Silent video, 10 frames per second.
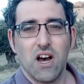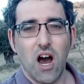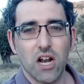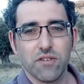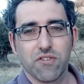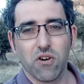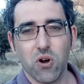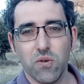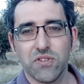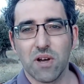olive
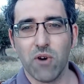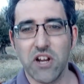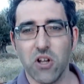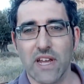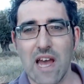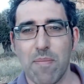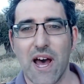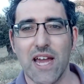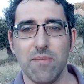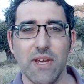groves. And what you're looking at
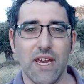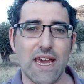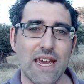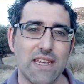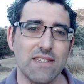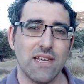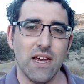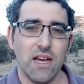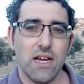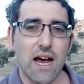behind me is
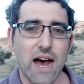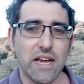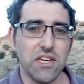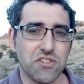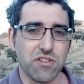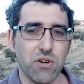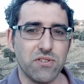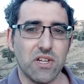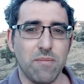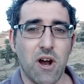uh, East
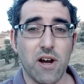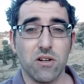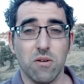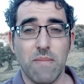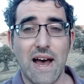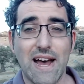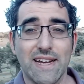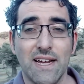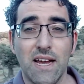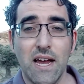Jerusalem, Har Choma,
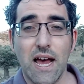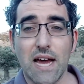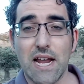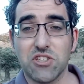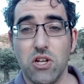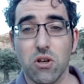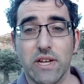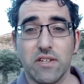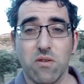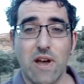and actually
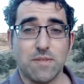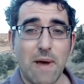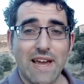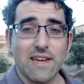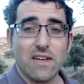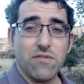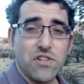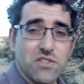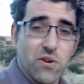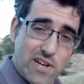looking to the West Bank. And if
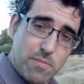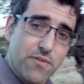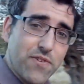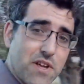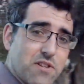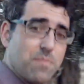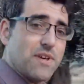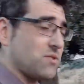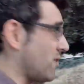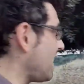we just go a little bit further
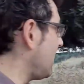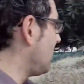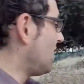up this way,